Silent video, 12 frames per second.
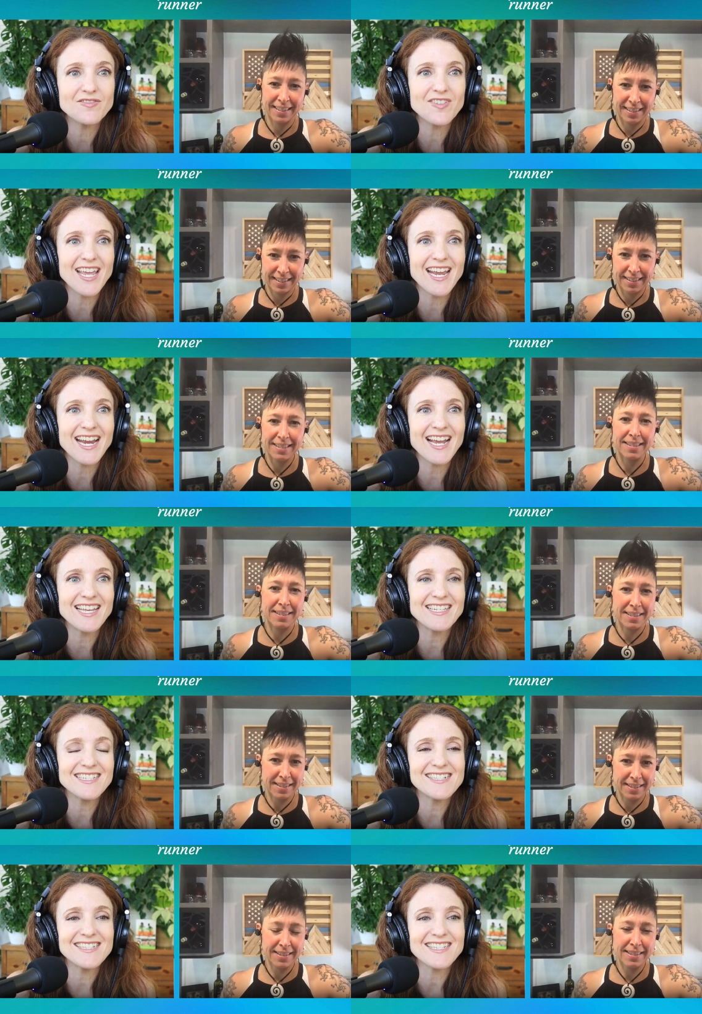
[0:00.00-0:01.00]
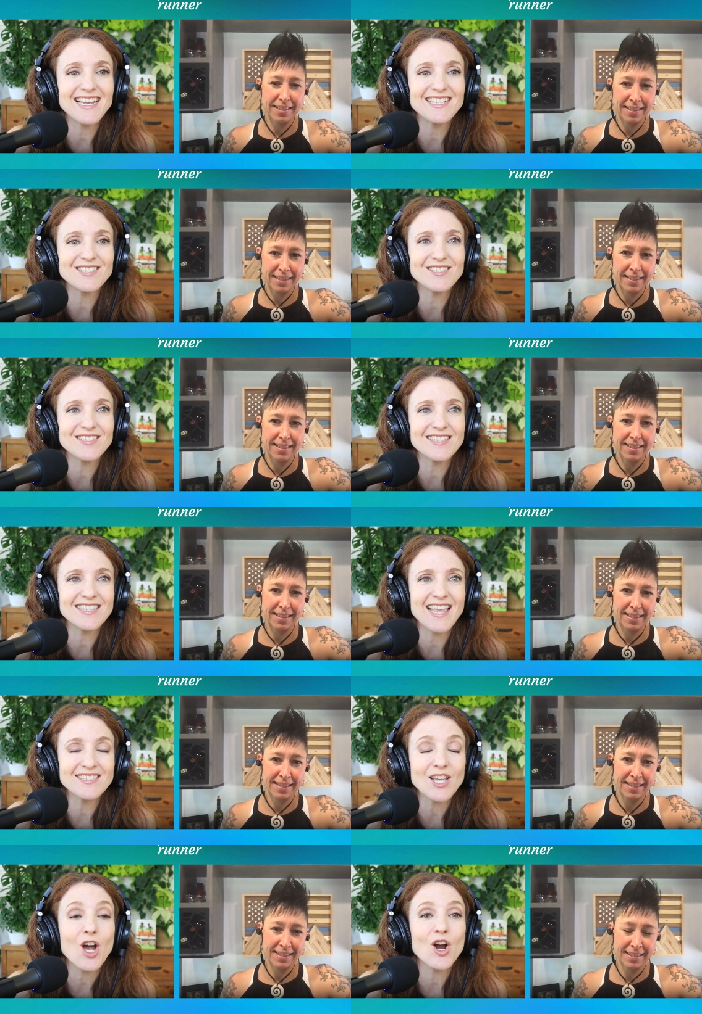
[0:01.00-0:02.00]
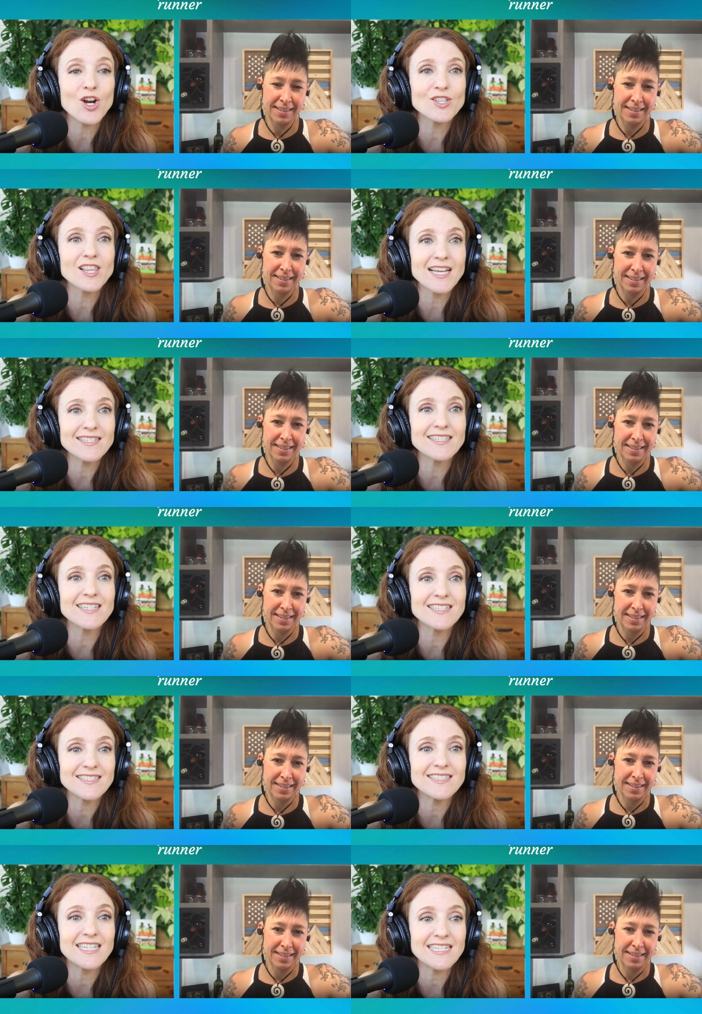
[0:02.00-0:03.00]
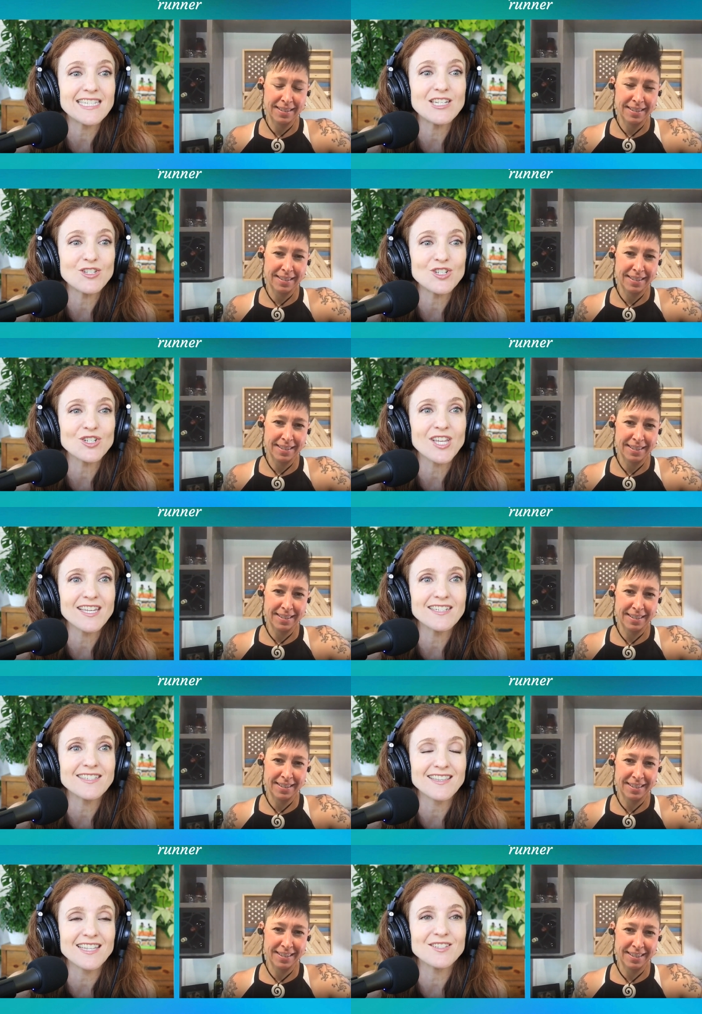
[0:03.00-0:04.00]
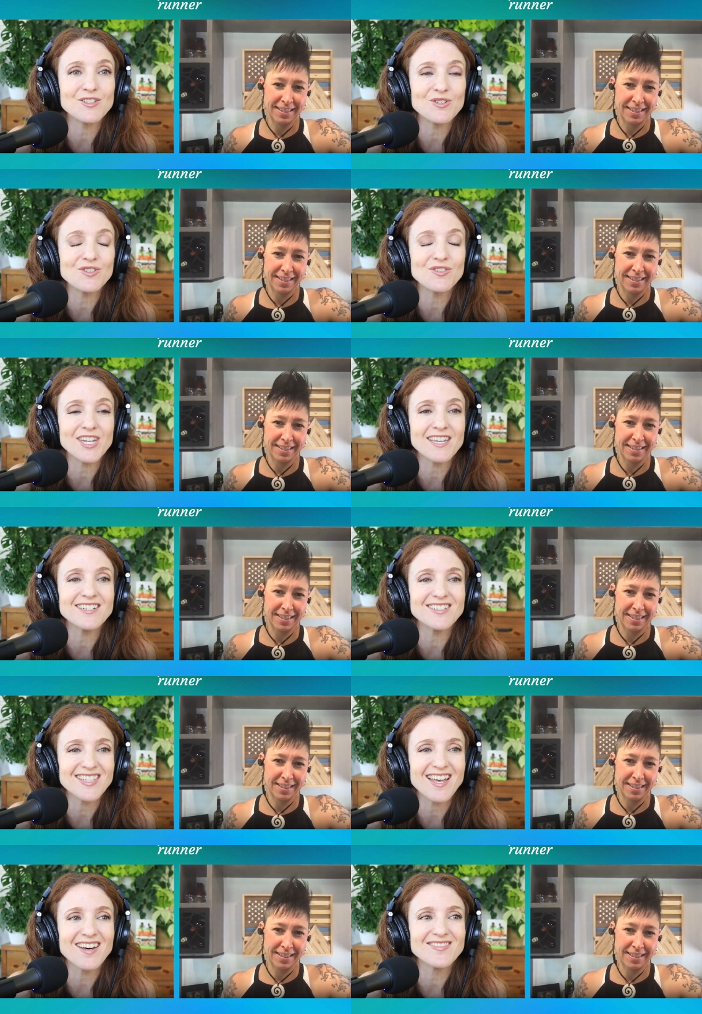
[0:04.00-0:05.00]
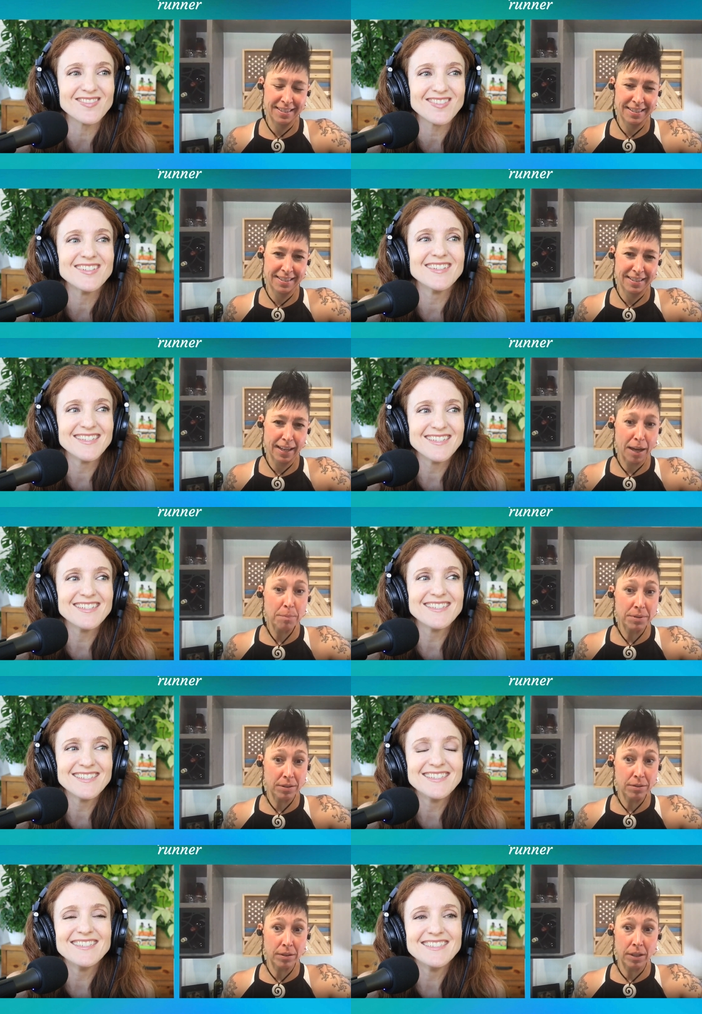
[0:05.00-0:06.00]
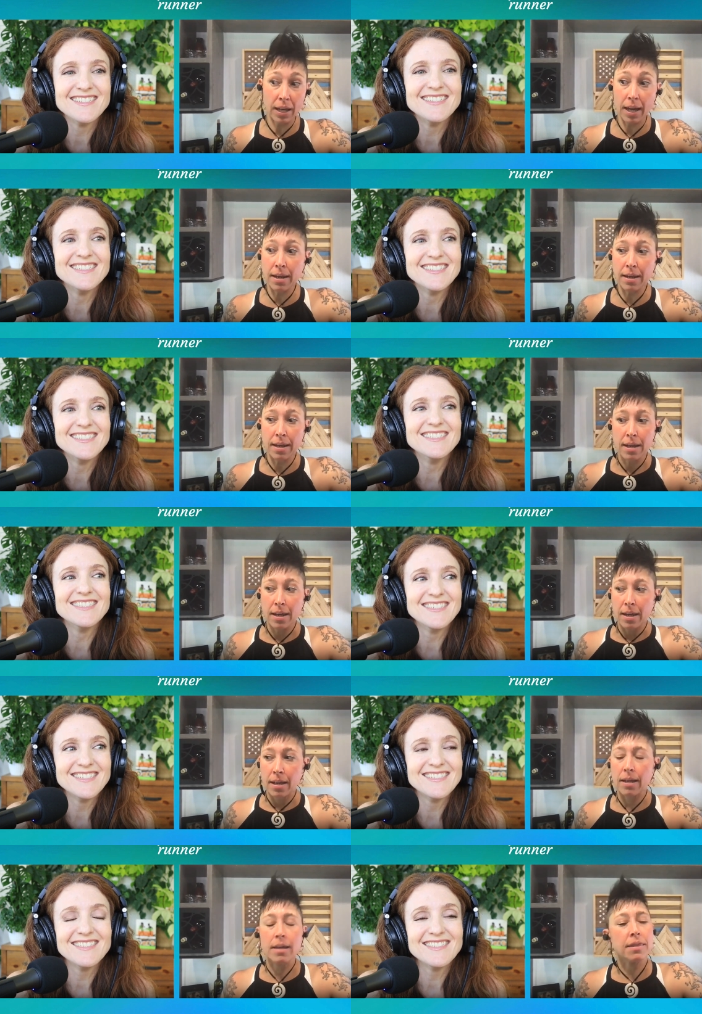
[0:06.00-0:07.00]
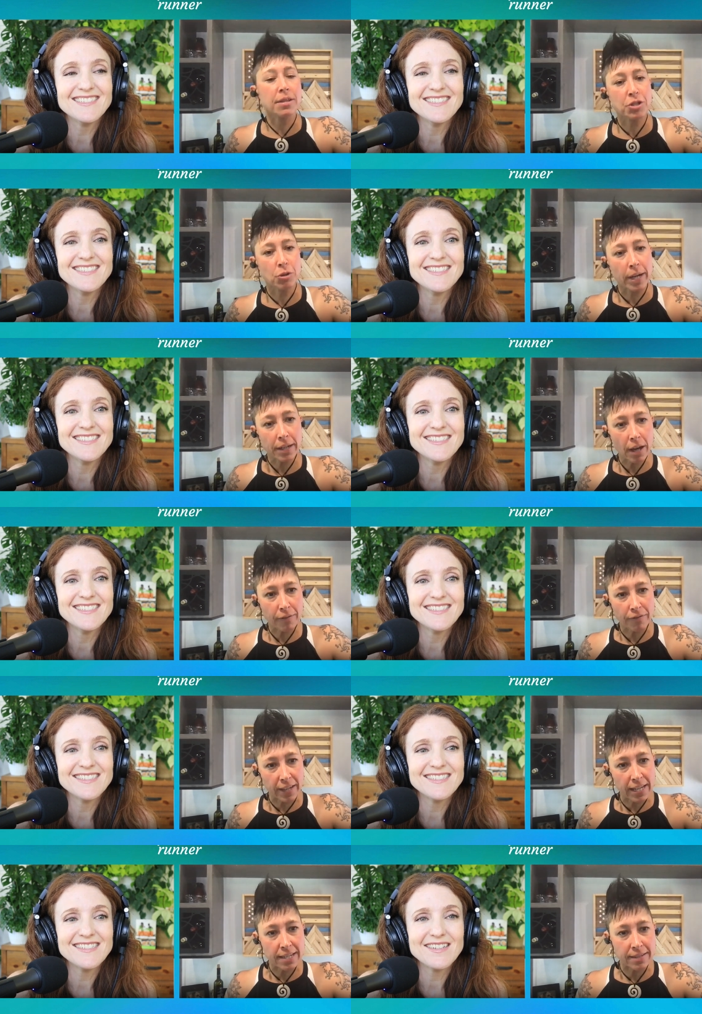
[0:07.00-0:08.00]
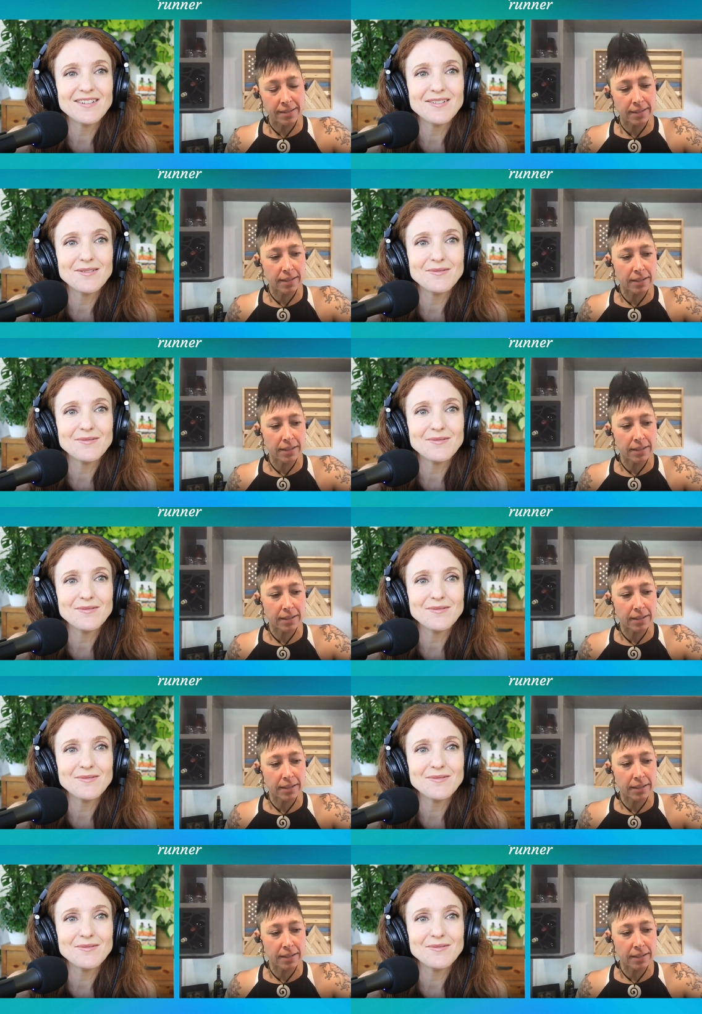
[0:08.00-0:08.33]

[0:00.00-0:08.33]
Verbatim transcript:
Speaker 1: and uh-huh. it's that's a hard lesson to teach your kids unless you're doing it yourself.
Speaker 2: Absolutely. And the trade-off is